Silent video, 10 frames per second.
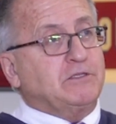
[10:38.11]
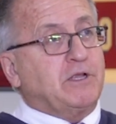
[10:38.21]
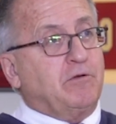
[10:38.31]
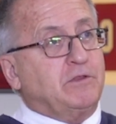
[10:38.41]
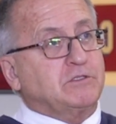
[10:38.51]

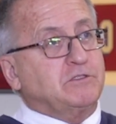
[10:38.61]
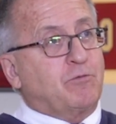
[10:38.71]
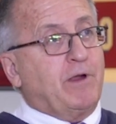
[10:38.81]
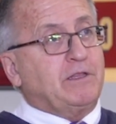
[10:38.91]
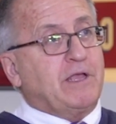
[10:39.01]
so this is a
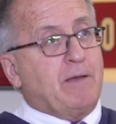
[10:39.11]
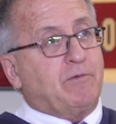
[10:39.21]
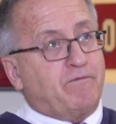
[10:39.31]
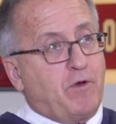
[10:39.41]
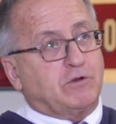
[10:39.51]
great time
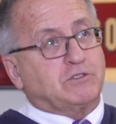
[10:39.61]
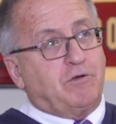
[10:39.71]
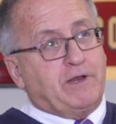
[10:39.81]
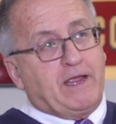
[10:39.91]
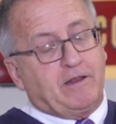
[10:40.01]
to focus
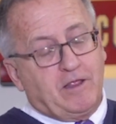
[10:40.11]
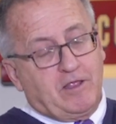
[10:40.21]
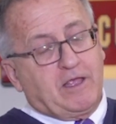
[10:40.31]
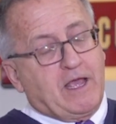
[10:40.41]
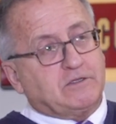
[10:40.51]
on that
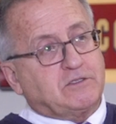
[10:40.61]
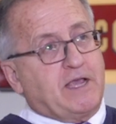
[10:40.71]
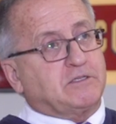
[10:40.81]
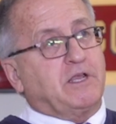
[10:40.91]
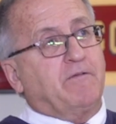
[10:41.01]
as
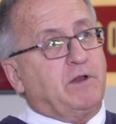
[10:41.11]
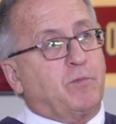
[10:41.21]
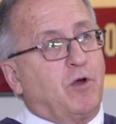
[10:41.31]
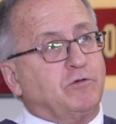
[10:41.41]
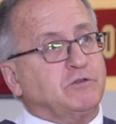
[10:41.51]
Thanksgiving right.
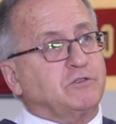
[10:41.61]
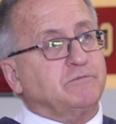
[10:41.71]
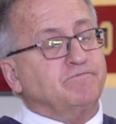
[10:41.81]
approaches.